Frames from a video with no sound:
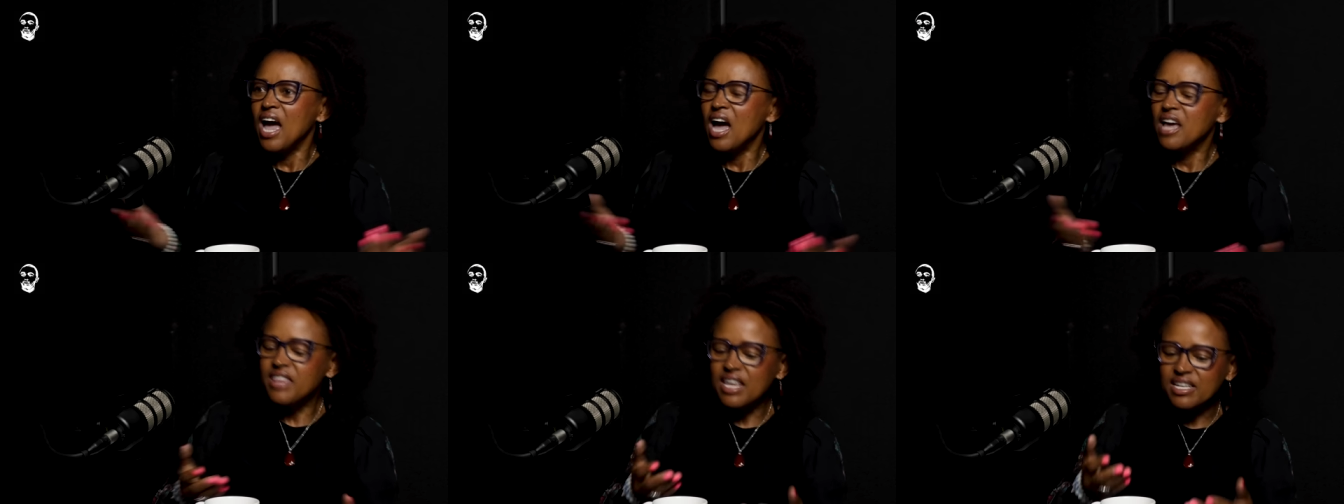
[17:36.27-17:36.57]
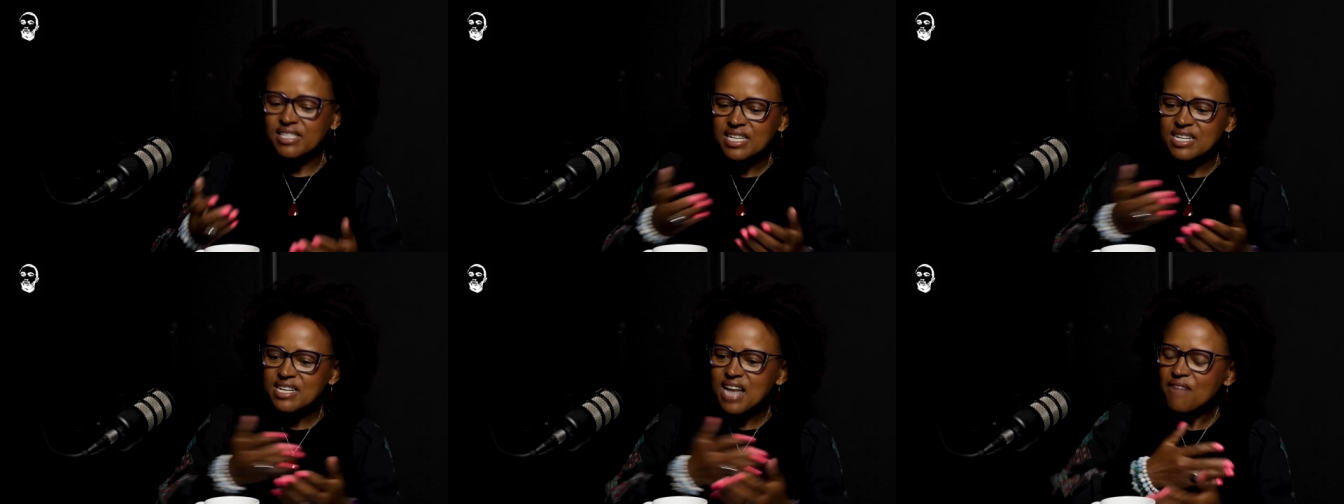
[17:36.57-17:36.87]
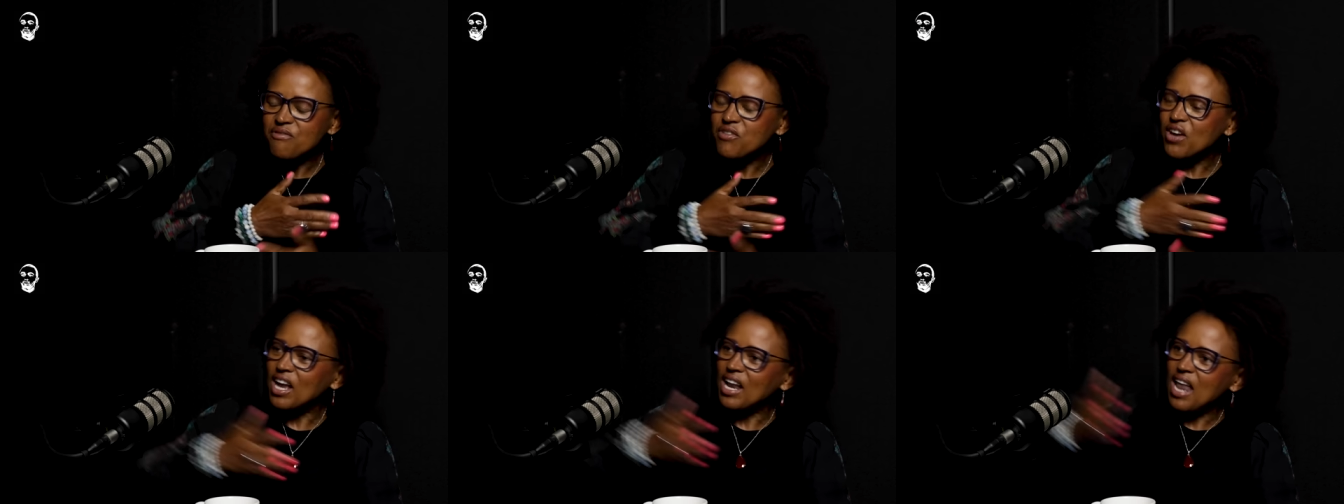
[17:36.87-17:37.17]
There's
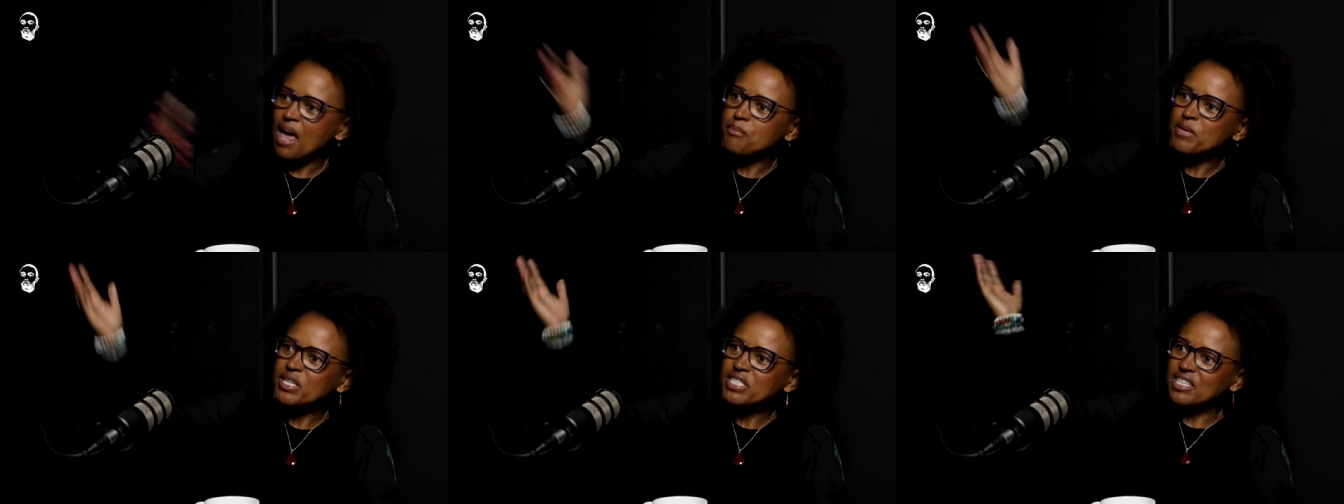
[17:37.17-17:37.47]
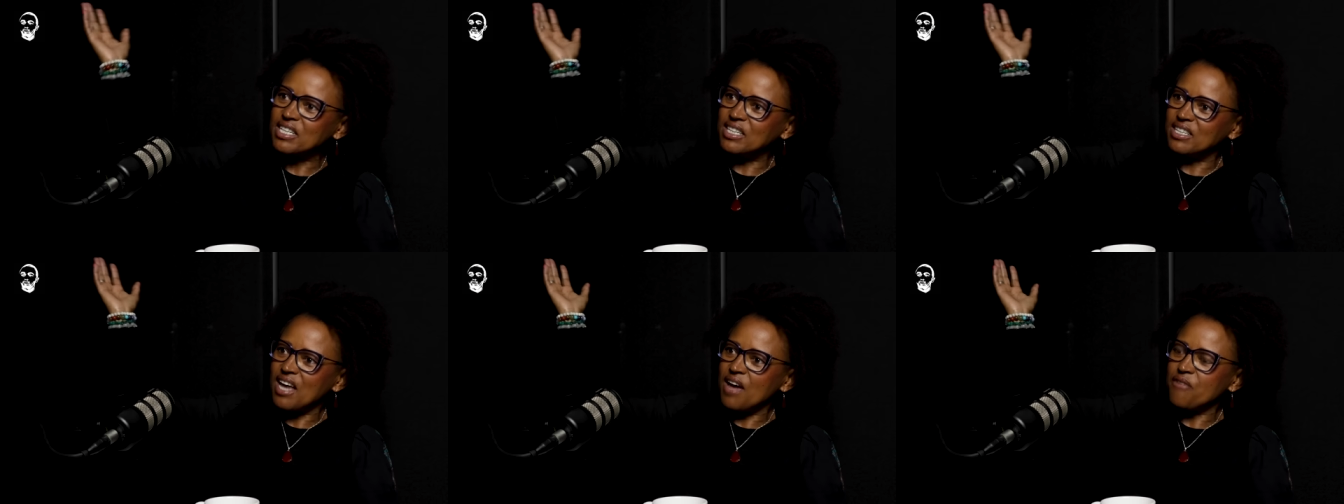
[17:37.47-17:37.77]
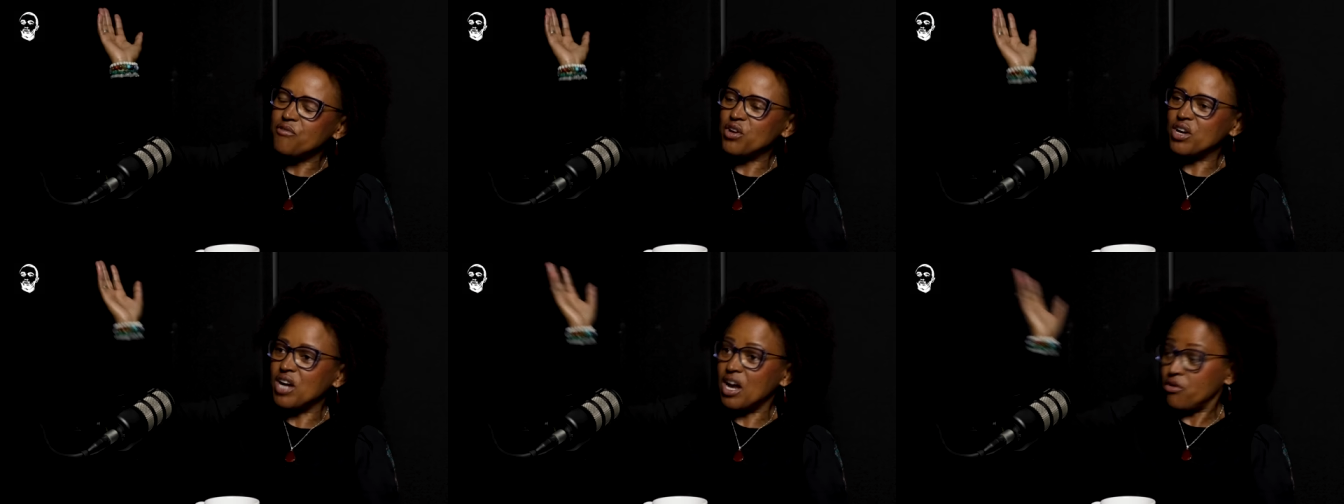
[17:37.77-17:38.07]
enough calamity in
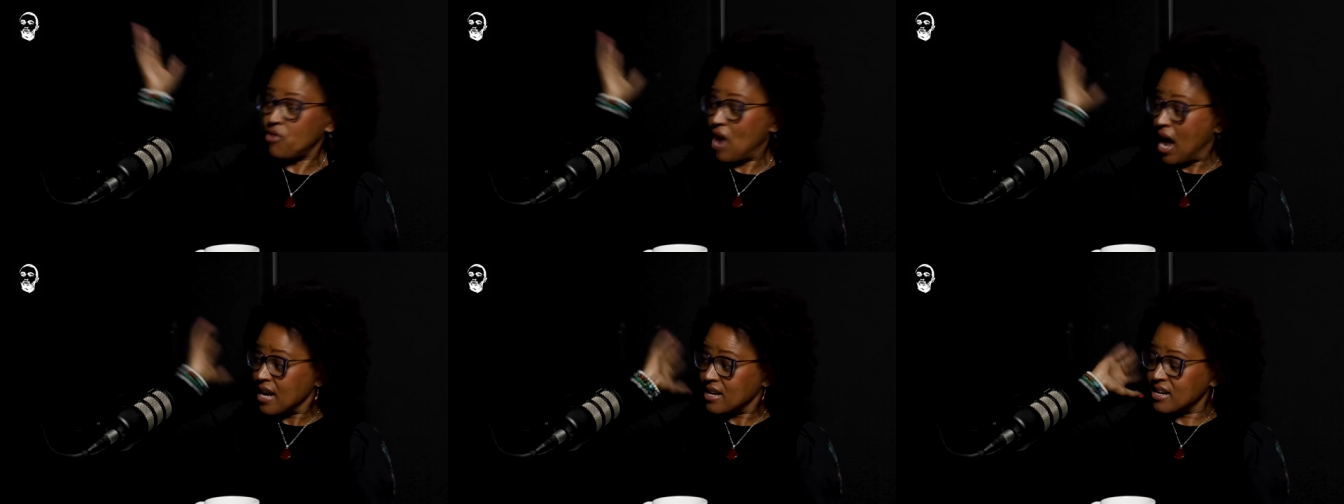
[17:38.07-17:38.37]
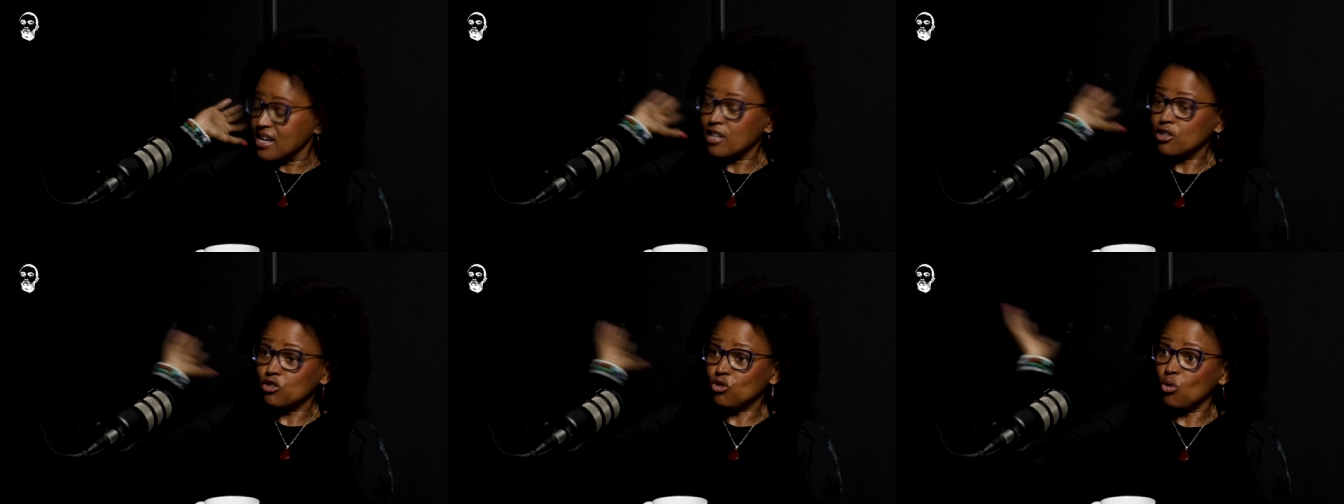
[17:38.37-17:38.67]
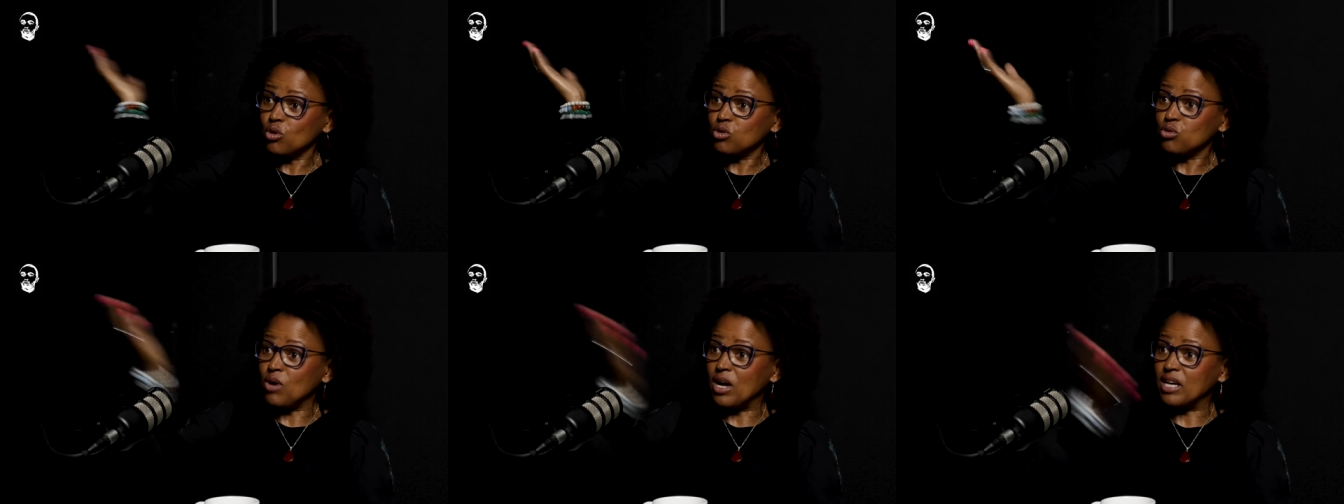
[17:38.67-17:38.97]
Africa right next
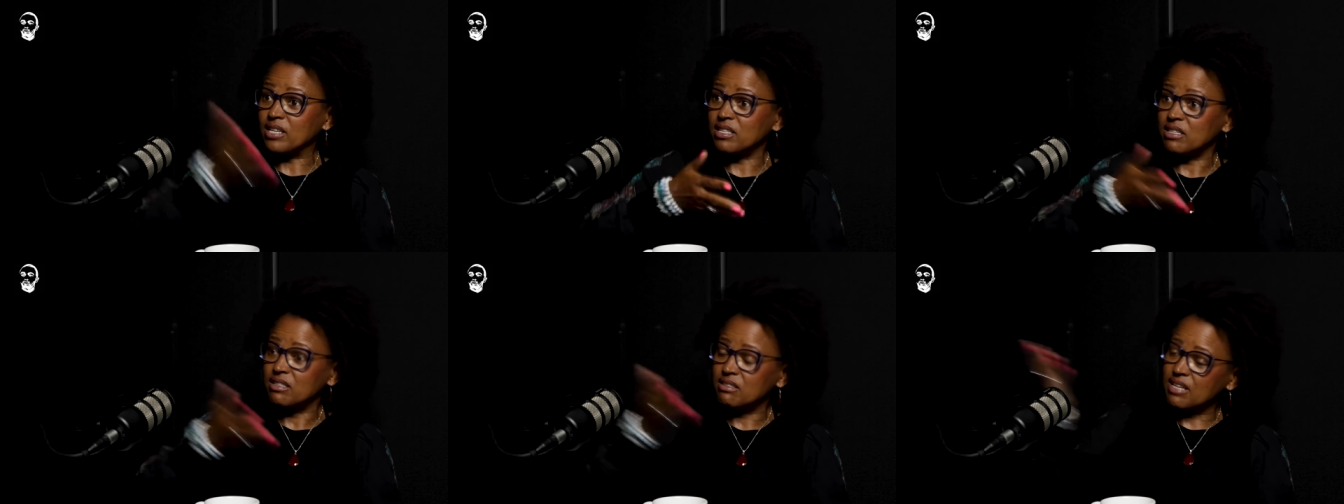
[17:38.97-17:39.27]
door to us.